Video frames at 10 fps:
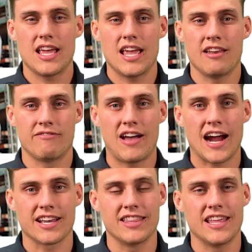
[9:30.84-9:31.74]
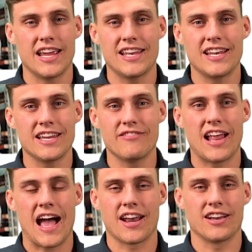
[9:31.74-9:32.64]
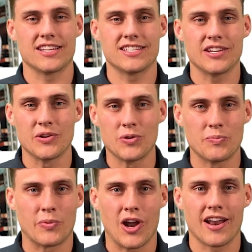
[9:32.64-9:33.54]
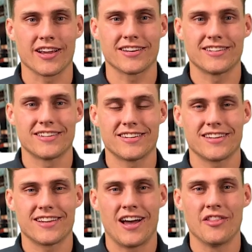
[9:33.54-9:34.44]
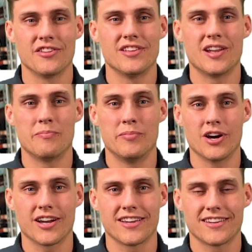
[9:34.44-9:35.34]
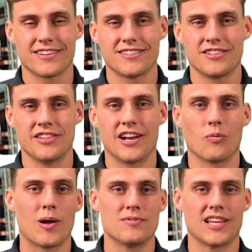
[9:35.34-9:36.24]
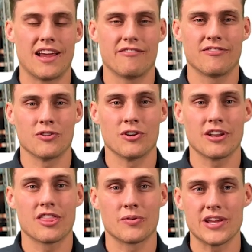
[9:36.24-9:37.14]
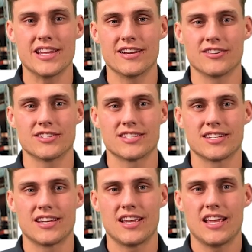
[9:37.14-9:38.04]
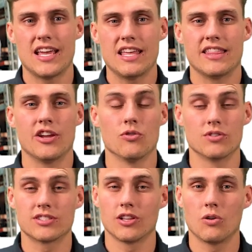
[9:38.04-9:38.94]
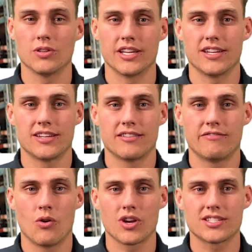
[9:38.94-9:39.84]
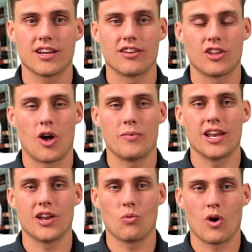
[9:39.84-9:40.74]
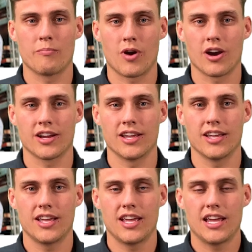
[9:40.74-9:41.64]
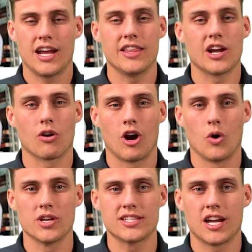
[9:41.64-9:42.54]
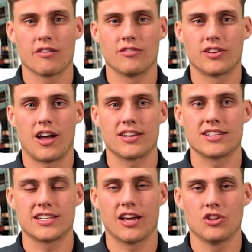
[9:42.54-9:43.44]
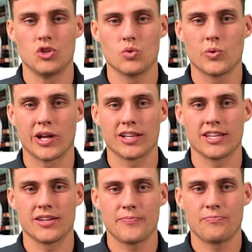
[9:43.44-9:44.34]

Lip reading: In fact, they didn't even add a single product other than a book to their website for 3 years. They grew slowly, focusing on dominating one market, and they were always careful not to scale too quickly.